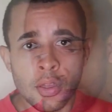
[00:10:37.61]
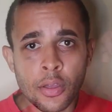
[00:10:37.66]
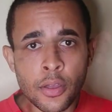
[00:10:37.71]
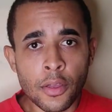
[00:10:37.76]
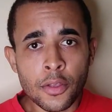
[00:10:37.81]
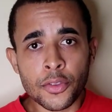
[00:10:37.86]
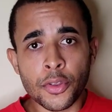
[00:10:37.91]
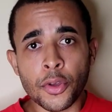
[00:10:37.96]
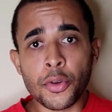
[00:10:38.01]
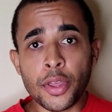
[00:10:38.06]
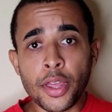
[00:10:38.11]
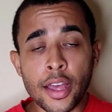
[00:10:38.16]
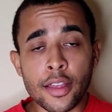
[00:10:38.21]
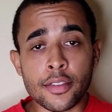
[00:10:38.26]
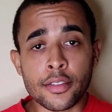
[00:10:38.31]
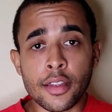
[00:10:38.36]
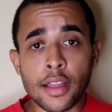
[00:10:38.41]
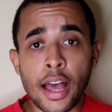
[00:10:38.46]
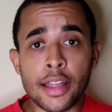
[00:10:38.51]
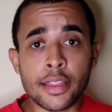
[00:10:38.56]
So,
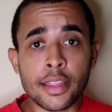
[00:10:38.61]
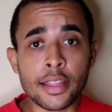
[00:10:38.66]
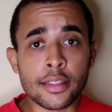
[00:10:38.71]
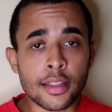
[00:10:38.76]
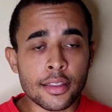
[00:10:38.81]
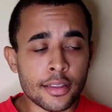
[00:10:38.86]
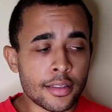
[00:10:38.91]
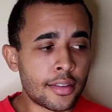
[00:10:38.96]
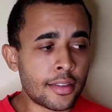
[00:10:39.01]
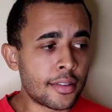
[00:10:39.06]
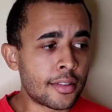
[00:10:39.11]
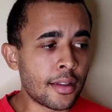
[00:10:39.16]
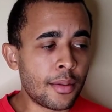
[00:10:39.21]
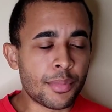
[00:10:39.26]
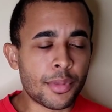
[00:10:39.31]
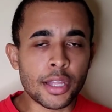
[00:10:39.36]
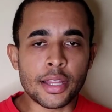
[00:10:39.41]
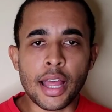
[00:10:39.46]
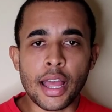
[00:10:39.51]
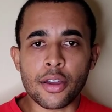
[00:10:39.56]
yes, I think that this is
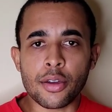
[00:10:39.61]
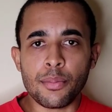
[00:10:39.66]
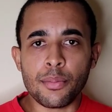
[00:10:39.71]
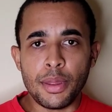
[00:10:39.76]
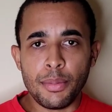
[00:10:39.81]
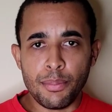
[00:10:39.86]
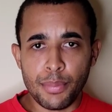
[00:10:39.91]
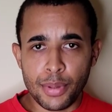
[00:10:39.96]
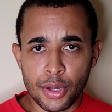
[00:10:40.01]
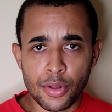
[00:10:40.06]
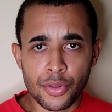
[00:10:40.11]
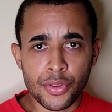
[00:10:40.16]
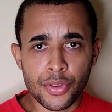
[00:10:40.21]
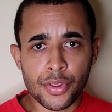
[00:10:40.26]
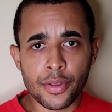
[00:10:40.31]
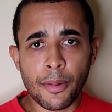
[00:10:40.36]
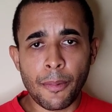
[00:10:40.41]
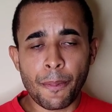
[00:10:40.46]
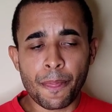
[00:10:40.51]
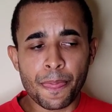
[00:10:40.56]
something that could be built.
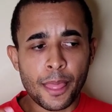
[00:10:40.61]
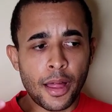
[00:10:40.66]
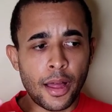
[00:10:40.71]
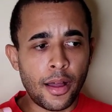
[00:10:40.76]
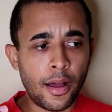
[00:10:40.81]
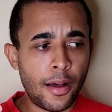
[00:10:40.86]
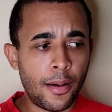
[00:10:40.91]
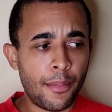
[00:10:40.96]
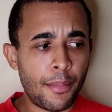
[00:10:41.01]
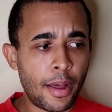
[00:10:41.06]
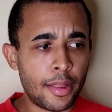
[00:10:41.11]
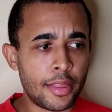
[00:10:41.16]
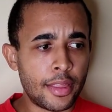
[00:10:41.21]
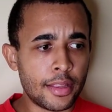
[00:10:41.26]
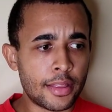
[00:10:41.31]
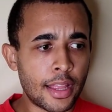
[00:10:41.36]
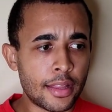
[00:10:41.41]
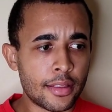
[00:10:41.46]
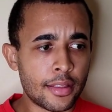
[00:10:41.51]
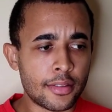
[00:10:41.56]
Um, I think
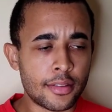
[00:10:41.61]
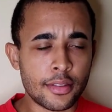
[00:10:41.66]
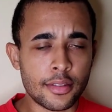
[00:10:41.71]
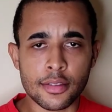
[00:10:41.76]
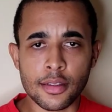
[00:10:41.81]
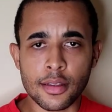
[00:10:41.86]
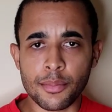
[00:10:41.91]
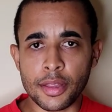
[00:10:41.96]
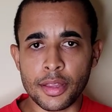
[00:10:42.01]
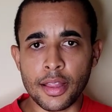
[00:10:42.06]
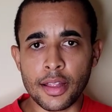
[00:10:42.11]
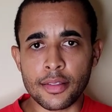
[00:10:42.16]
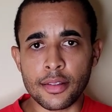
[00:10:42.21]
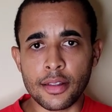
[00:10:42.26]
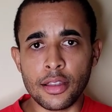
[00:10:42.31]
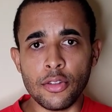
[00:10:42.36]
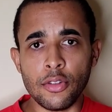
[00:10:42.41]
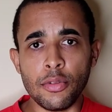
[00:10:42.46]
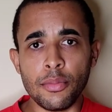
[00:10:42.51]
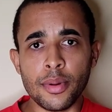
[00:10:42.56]
that this is something that's a
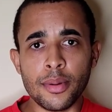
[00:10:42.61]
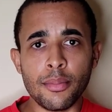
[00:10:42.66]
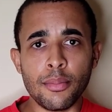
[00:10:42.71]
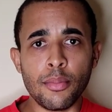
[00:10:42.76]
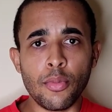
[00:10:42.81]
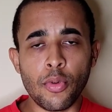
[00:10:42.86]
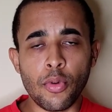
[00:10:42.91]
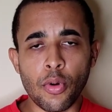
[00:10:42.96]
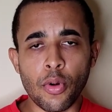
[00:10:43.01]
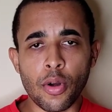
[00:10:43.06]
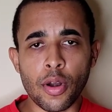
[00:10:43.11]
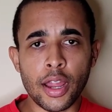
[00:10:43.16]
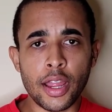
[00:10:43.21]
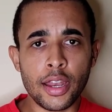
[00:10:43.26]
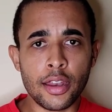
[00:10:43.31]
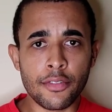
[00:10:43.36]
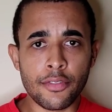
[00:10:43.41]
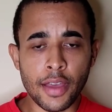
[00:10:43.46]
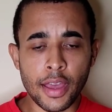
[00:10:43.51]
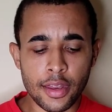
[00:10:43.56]
little bit more
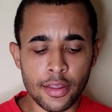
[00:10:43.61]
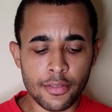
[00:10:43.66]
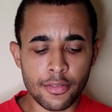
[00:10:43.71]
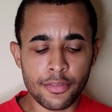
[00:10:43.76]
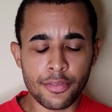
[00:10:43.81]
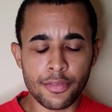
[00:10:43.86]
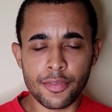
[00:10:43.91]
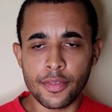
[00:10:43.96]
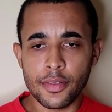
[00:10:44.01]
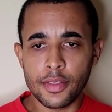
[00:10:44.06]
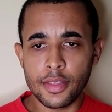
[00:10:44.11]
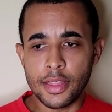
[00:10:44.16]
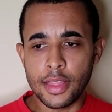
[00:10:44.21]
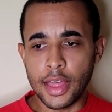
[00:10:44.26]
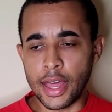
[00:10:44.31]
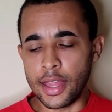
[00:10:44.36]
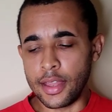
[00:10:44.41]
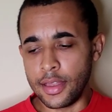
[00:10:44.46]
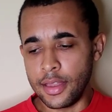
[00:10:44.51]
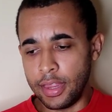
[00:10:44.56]
innovative
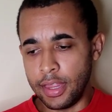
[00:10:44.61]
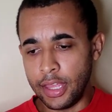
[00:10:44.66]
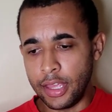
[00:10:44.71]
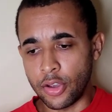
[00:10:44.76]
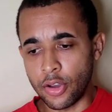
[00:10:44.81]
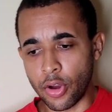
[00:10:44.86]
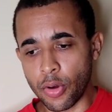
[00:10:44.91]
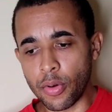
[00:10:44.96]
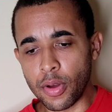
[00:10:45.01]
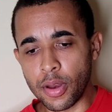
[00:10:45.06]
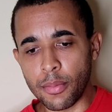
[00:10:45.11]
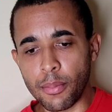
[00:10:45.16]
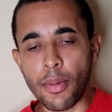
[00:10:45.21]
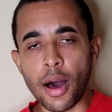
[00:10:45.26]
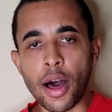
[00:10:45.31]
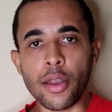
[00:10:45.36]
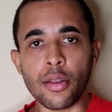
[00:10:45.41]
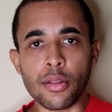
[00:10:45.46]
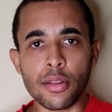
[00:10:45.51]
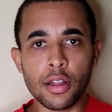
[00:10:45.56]
than the current
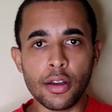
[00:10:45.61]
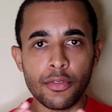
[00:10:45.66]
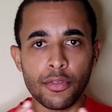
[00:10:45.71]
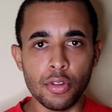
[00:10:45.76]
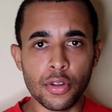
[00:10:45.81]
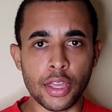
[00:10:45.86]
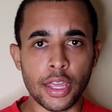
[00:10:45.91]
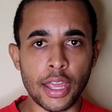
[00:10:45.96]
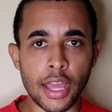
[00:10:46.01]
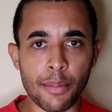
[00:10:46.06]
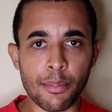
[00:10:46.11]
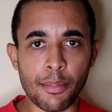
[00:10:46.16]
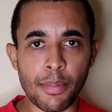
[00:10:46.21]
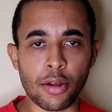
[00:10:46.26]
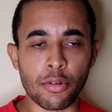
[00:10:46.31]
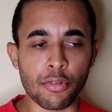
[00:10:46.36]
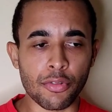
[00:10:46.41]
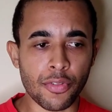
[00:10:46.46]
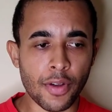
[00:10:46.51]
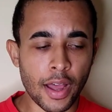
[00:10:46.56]
model of looking at
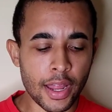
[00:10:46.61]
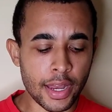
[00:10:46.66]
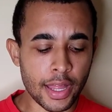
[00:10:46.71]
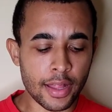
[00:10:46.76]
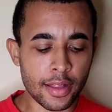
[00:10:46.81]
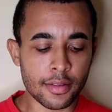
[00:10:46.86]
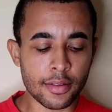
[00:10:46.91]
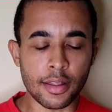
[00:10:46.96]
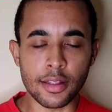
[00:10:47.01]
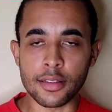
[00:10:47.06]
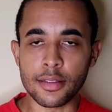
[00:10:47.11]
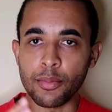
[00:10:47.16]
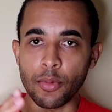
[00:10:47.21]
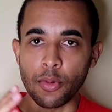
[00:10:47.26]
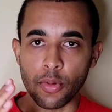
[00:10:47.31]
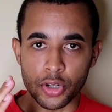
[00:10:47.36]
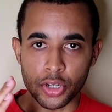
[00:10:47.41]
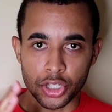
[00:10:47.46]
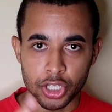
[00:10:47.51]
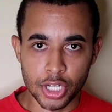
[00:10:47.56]
microfinance. It's
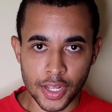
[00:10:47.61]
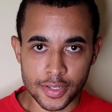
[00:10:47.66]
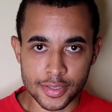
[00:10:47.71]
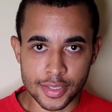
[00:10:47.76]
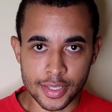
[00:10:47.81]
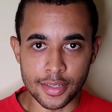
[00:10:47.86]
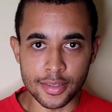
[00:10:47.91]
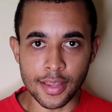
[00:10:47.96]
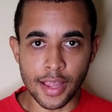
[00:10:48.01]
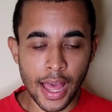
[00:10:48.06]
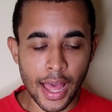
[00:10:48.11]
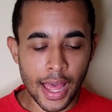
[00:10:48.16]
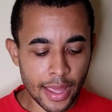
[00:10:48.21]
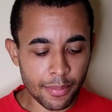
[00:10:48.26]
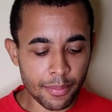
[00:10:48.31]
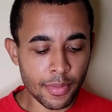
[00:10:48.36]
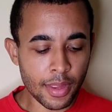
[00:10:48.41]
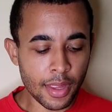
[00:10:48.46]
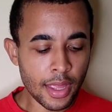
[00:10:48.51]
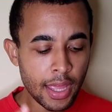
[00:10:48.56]
more just in
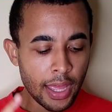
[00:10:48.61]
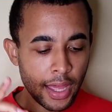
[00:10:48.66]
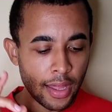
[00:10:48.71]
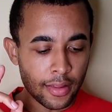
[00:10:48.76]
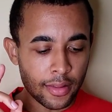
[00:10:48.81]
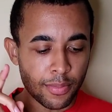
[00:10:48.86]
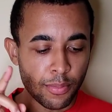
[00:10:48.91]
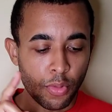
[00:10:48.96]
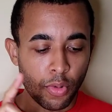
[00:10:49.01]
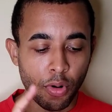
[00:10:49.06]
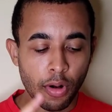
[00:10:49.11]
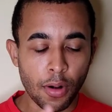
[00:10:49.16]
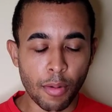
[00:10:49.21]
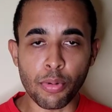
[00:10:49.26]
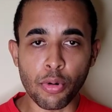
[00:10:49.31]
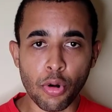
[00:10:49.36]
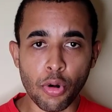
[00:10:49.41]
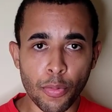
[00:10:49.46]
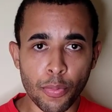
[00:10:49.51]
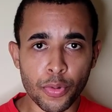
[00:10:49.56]
time, it's more
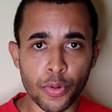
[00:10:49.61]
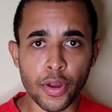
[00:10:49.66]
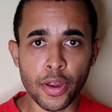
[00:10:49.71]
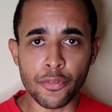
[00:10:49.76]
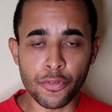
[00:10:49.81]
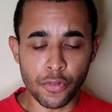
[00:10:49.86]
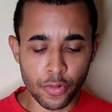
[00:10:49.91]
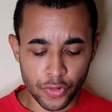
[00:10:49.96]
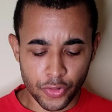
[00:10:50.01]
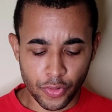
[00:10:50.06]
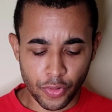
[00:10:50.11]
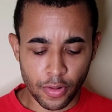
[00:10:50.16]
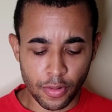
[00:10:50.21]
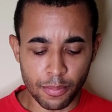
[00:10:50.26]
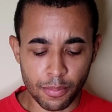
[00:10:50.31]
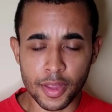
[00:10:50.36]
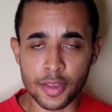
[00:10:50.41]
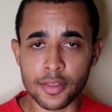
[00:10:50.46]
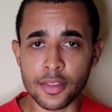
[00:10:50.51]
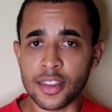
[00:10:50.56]
appropriate for certain
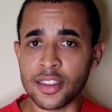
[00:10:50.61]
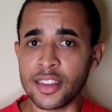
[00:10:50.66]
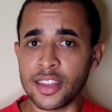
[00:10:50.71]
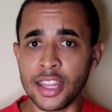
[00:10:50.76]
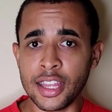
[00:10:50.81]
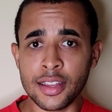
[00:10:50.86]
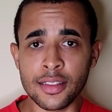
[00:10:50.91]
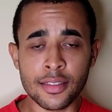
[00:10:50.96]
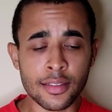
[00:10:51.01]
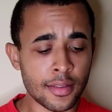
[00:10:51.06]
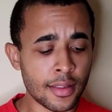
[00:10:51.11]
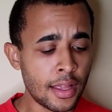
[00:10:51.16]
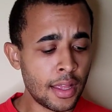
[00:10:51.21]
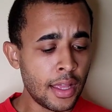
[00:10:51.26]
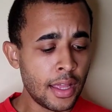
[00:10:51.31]
business needs.